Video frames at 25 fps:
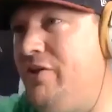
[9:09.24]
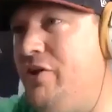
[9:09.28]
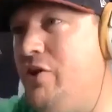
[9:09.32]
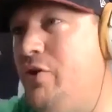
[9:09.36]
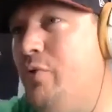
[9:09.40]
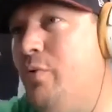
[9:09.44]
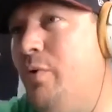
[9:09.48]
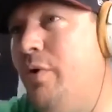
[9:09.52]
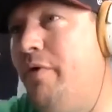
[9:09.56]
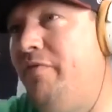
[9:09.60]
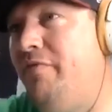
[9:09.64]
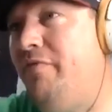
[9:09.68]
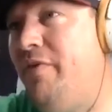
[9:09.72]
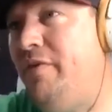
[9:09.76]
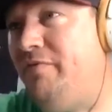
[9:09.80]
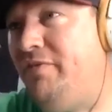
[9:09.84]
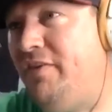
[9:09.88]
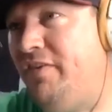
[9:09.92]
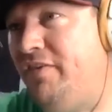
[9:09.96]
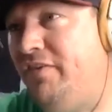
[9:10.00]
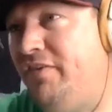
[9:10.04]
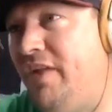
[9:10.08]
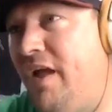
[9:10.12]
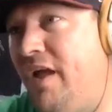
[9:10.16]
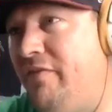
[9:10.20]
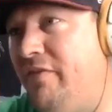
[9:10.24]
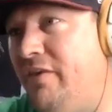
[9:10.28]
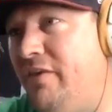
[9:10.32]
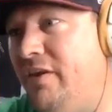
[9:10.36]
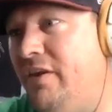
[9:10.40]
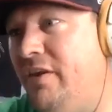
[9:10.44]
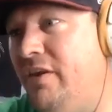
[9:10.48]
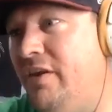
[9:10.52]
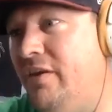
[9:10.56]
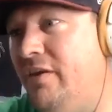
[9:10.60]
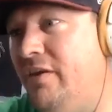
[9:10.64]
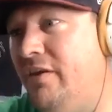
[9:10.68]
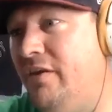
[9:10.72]
and you were a 57,
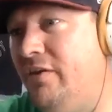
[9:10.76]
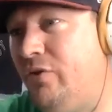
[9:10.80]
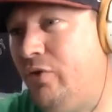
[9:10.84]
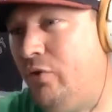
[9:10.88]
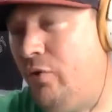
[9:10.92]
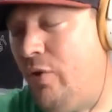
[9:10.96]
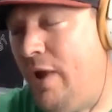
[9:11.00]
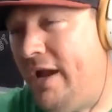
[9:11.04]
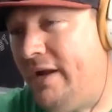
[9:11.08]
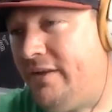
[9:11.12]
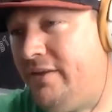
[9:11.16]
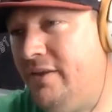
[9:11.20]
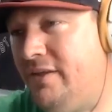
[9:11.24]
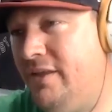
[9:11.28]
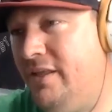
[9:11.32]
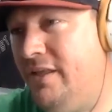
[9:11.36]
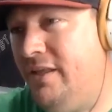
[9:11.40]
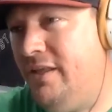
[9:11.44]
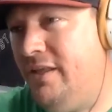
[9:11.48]
correct?